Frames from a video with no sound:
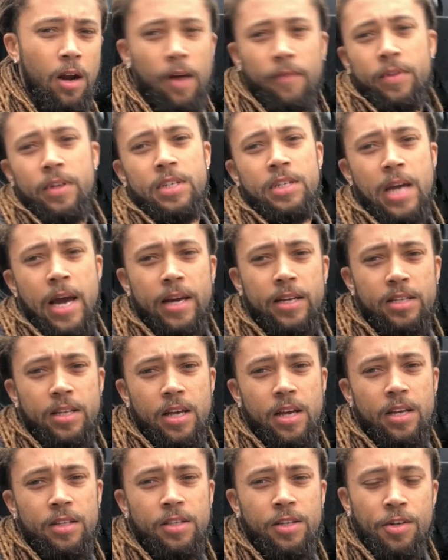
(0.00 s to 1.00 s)
it off the jack
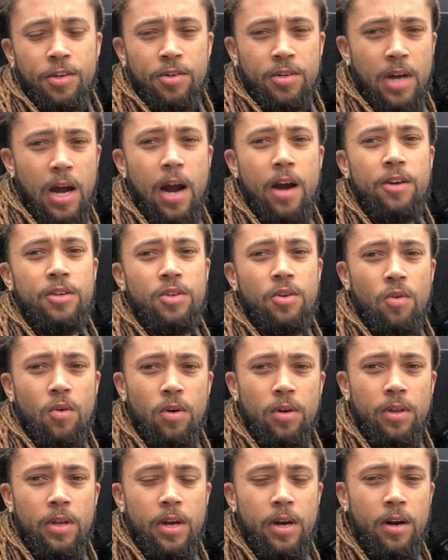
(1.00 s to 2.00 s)
stands and your tires are
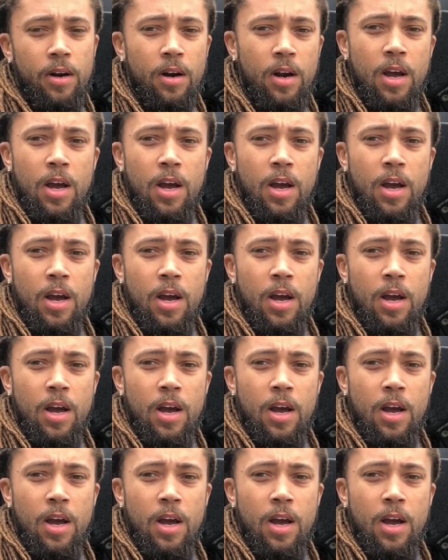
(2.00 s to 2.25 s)
on there,